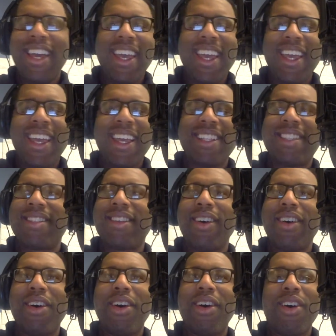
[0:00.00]
it's
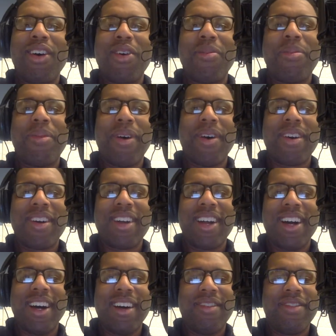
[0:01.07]
all part
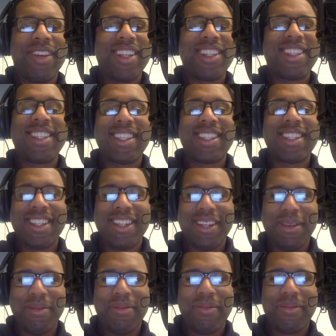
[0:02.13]
of a
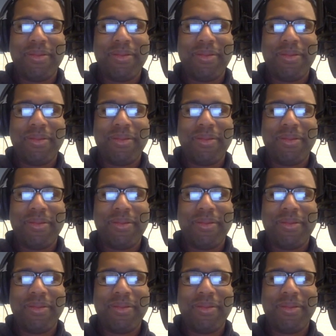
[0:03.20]
system.